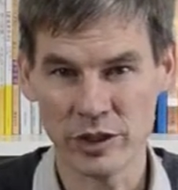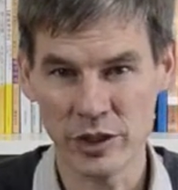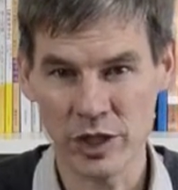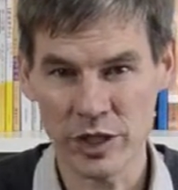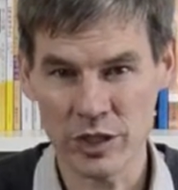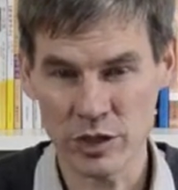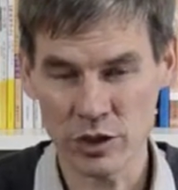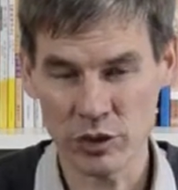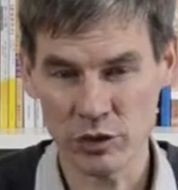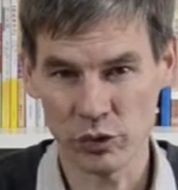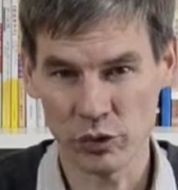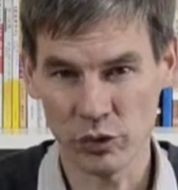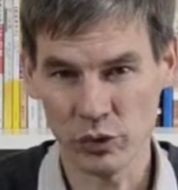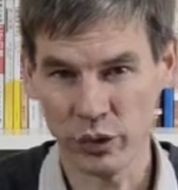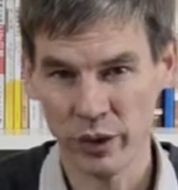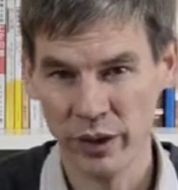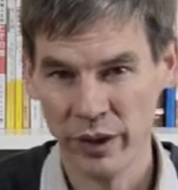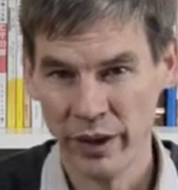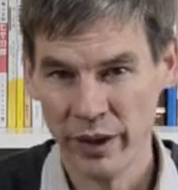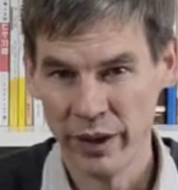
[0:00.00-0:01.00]
just
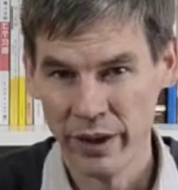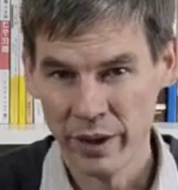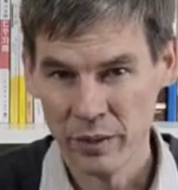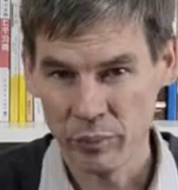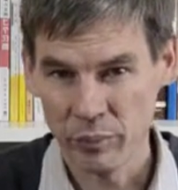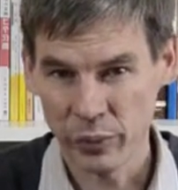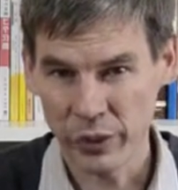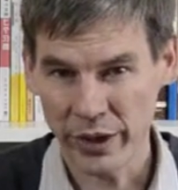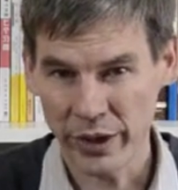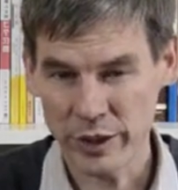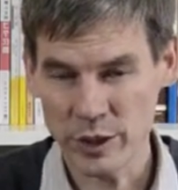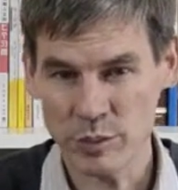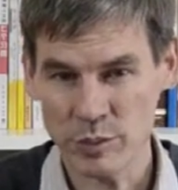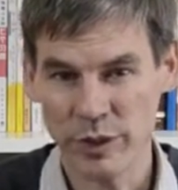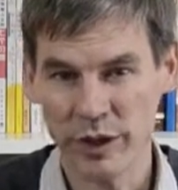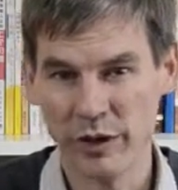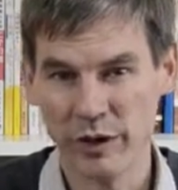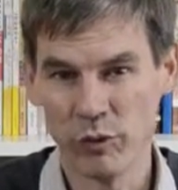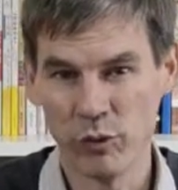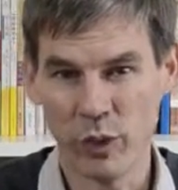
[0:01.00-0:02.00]
through
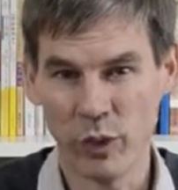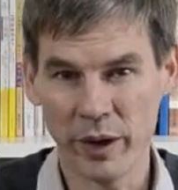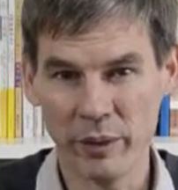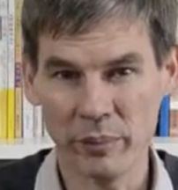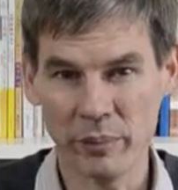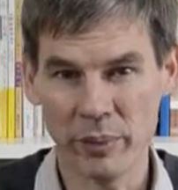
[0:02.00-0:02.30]
placement of one